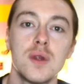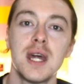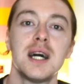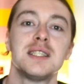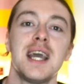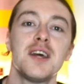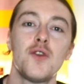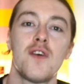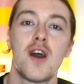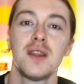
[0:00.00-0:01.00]
that is the end
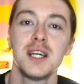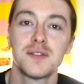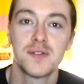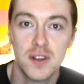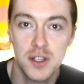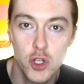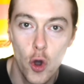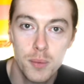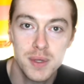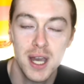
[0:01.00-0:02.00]
of our list for the
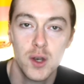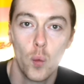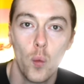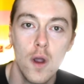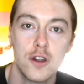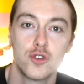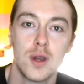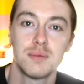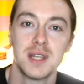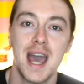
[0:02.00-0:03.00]
top 10 worst
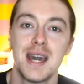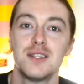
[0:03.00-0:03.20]
strips in